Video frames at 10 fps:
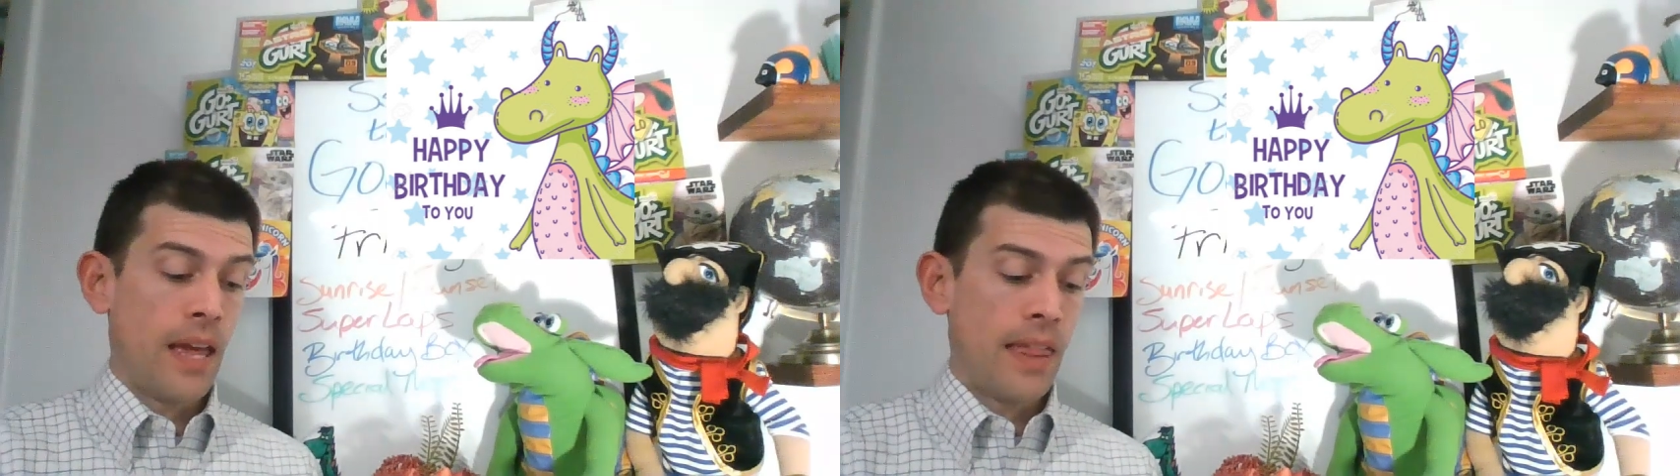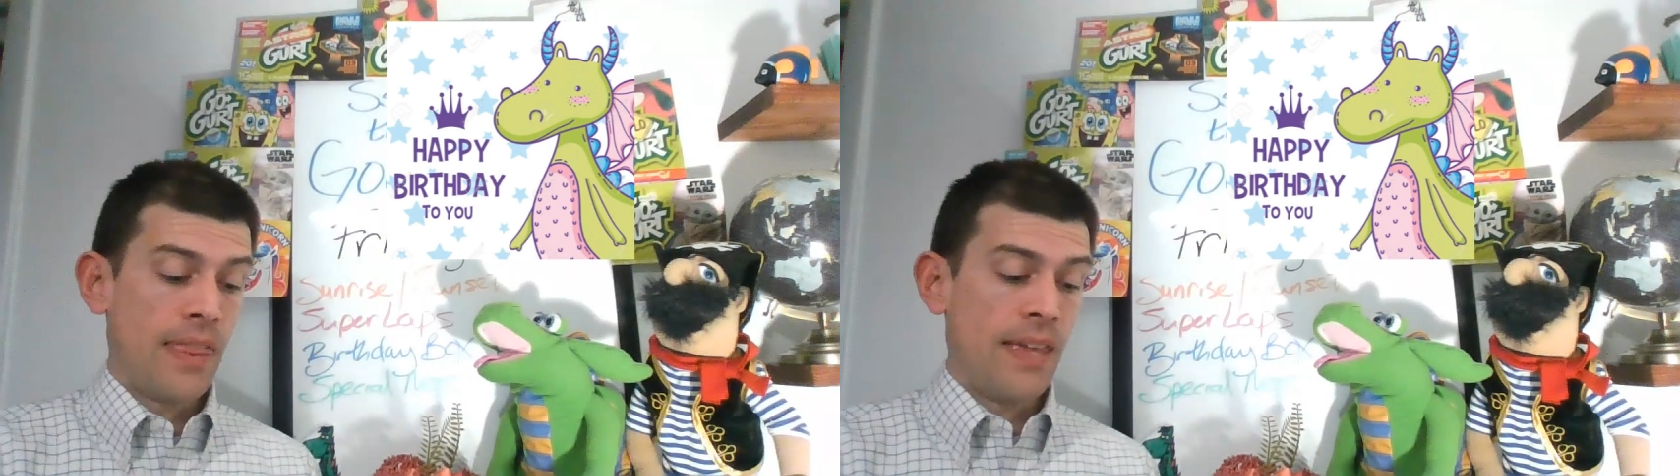
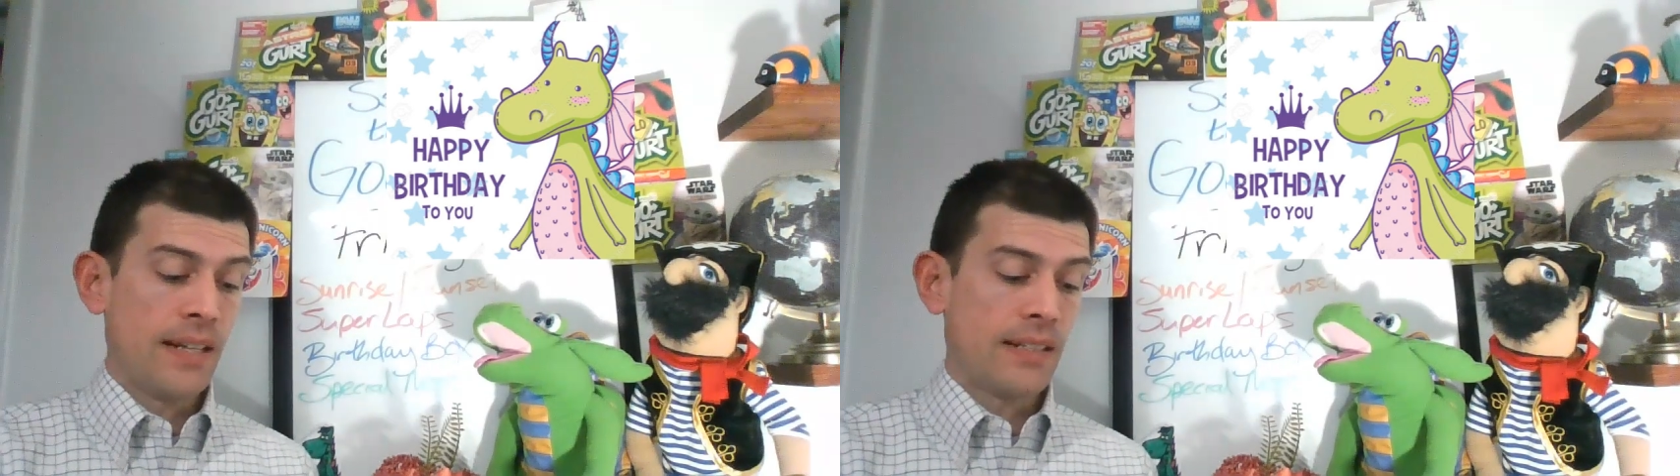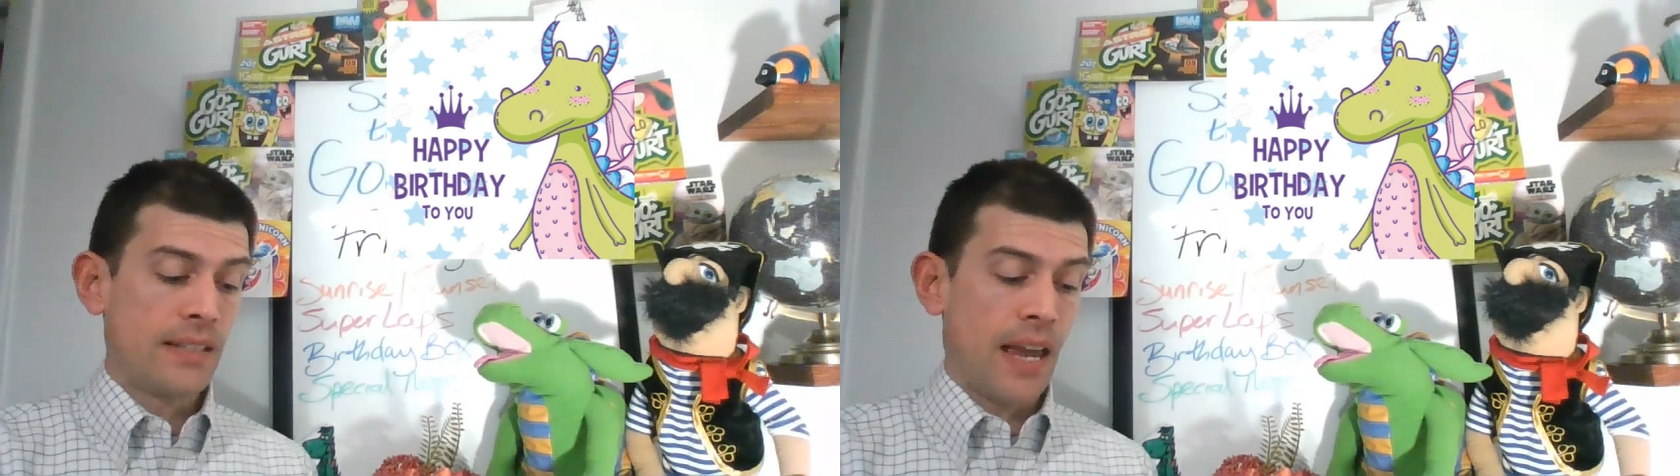
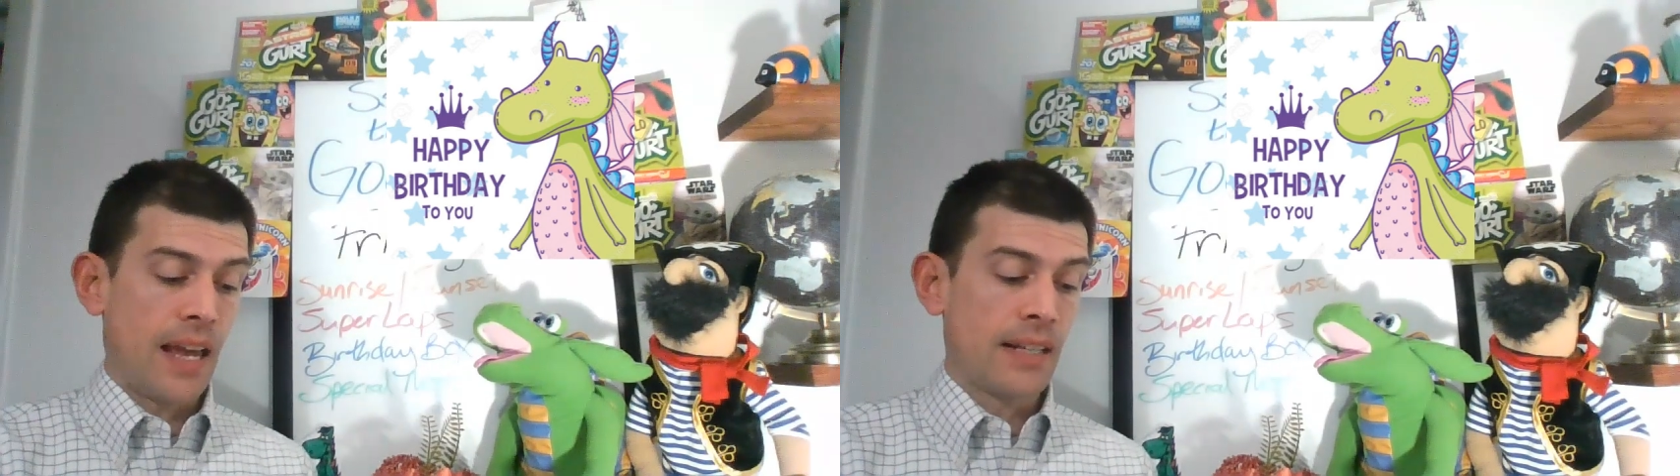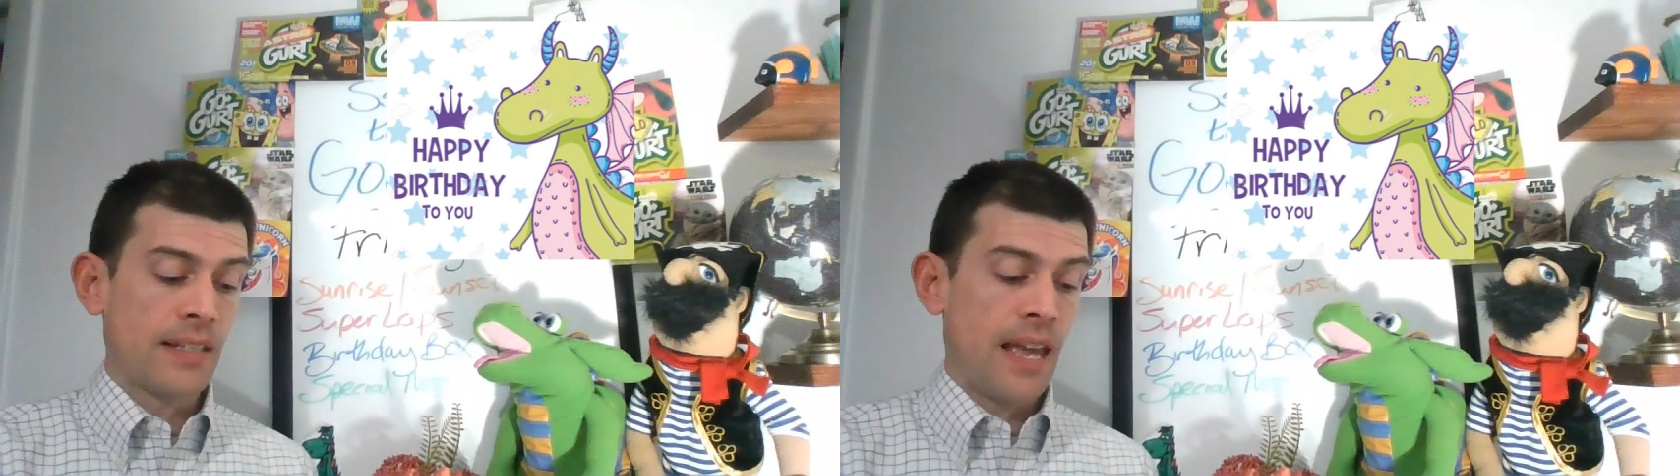This
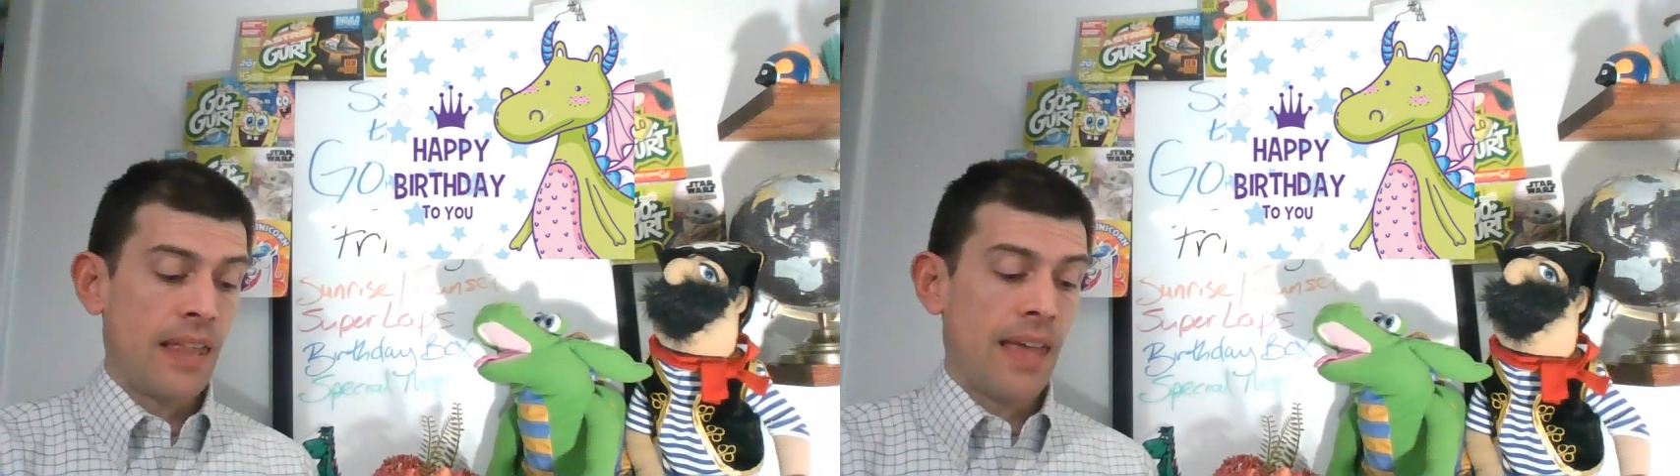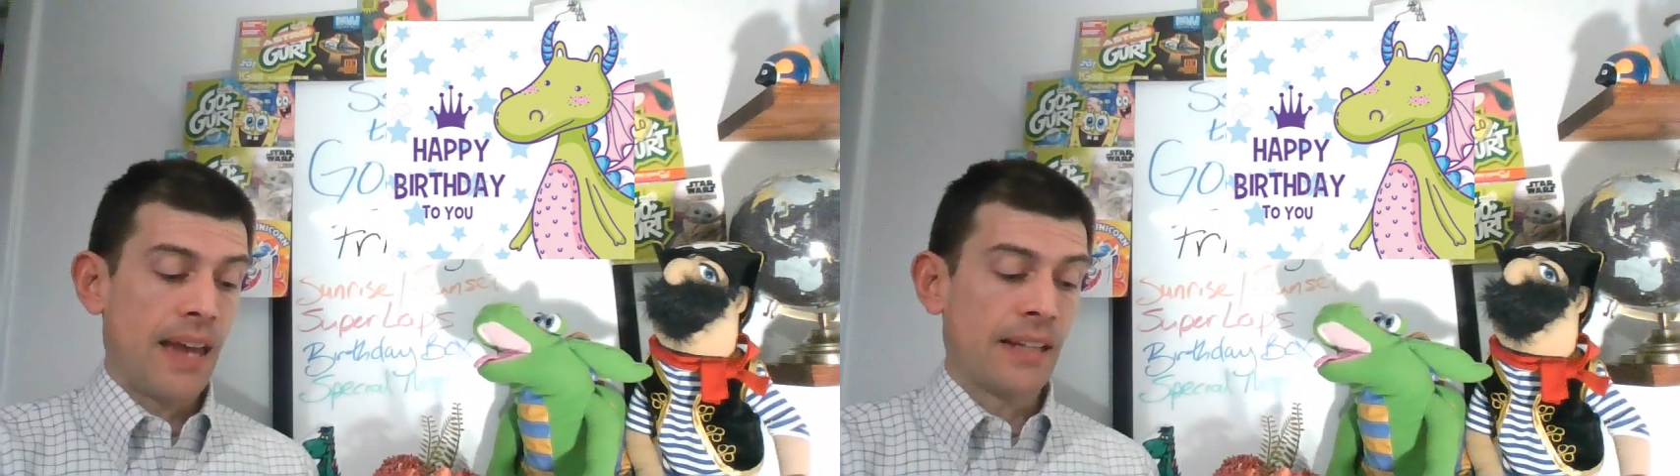says
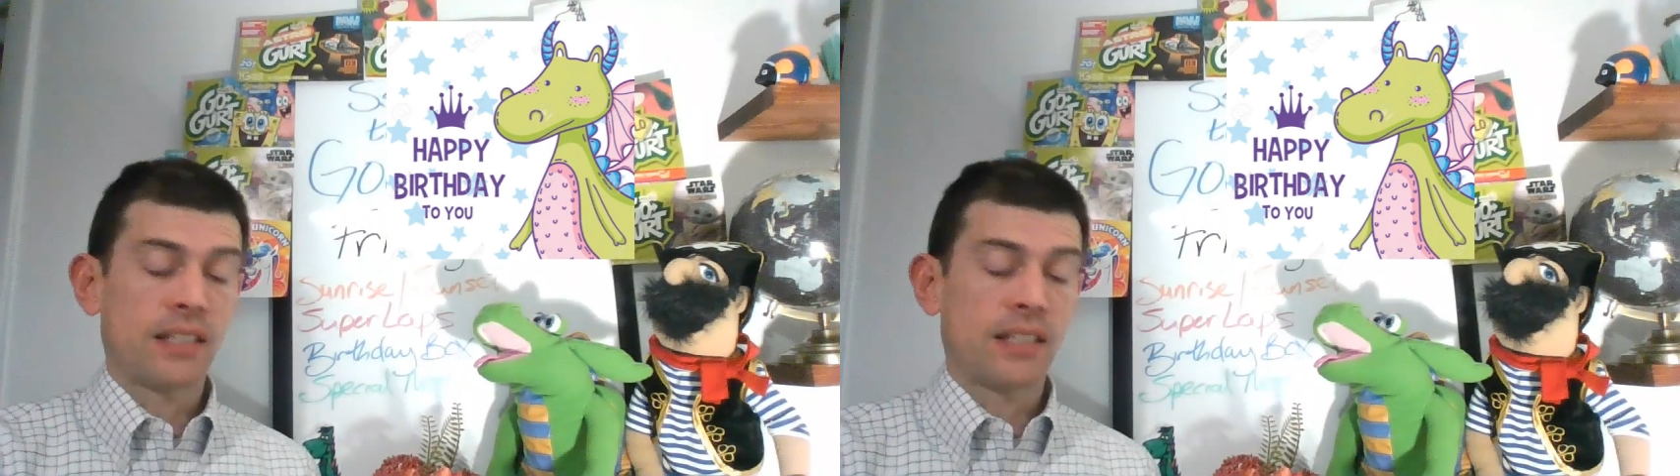that